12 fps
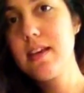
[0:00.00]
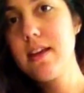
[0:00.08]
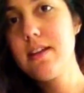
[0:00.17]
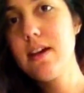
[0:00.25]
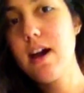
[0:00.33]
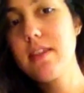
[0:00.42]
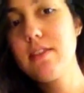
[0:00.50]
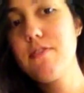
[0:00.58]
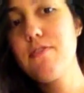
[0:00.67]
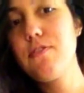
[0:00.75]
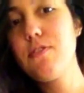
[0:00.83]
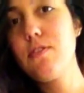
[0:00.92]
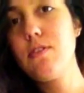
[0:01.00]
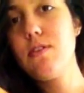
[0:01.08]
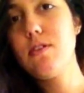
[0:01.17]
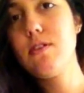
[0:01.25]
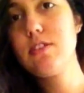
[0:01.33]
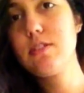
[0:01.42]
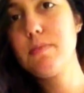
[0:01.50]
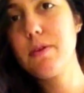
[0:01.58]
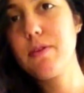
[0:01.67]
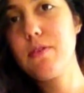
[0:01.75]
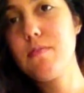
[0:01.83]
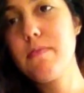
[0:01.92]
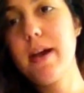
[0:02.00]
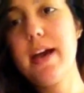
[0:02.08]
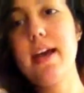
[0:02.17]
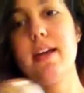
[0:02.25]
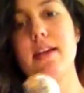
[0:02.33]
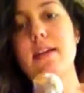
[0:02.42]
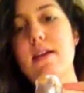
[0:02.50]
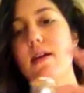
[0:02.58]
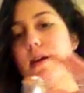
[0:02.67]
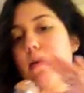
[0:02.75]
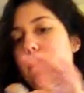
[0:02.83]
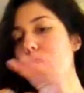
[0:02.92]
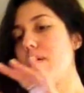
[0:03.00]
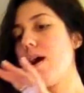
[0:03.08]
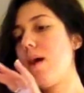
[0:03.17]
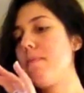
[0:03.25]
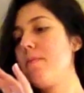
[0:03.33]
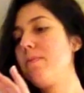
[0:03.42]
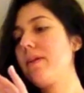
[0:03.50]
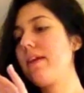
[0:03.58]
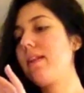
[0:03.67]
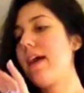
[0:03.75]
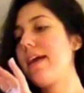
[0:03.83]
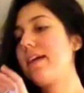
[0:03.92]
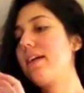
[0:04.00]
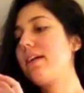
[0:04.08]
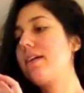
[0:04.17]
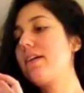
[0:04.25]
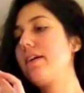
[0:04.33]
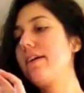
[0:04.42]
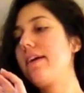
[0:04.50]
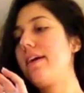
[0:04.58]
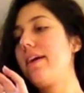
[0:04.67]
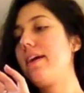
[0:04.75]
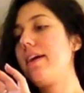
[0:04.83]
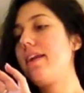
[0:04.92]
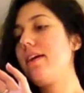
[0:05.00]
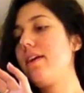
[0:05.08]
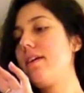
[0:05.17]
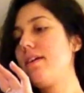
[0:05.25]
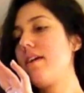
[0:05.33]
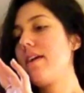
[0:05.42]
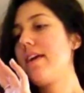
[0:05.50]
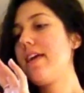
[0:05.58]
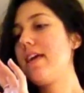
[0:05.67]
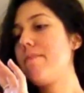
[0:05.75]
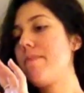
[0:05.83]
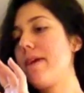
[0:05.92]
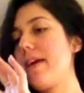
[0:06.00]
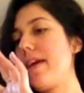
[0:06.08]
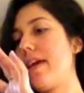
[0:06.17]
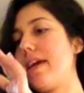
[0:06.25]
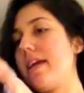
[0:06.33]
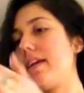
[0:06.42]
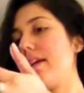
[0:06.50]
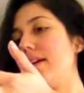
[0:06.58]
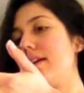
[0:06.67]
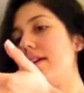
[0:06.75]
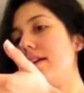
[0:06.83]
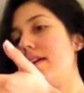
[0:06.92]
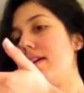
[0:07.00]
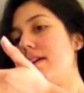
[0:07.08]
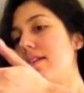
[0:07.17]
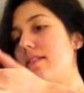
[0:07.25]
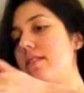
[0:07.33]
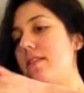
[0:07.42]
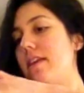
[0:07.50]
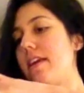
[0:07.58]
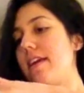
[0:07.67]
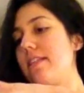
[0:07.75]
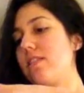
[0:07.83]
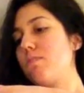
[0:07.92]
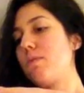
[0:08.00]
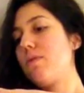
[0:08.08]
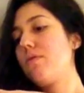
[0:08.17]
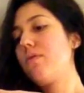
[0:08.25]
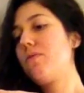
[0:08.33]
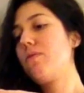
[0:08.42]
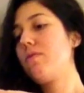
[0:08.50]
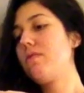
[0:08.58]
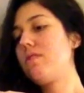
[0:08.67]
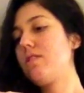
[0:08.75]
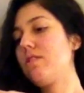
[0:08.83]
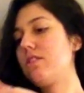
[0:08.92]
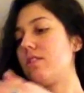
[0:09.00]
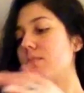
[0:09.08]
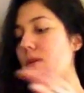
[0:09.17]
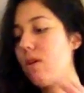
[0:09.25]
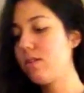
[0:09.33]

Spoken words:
not the full spoon, but probably like a good heaping teaspoon to small